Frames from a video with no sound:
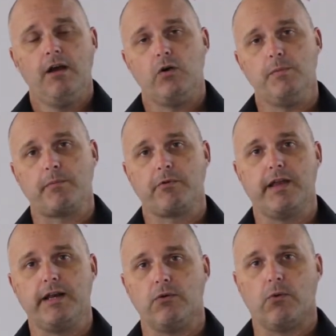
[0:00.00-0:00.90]
Remember
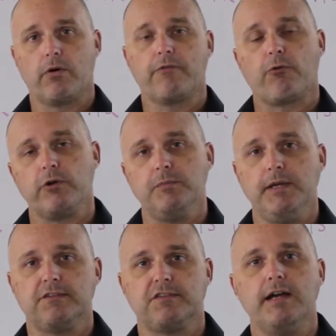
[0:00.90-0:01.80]
that in order for it to be
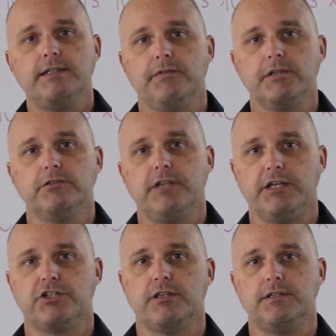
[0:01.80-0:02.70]
in scientific
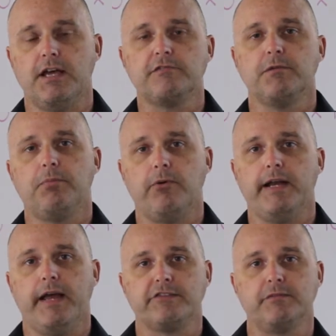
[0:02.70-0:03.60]
notation, the decimal
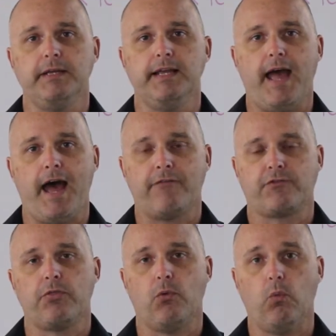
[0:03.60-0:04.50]
point has to be
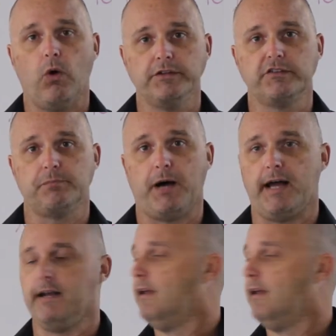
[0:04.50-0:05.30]
after the 1 spot.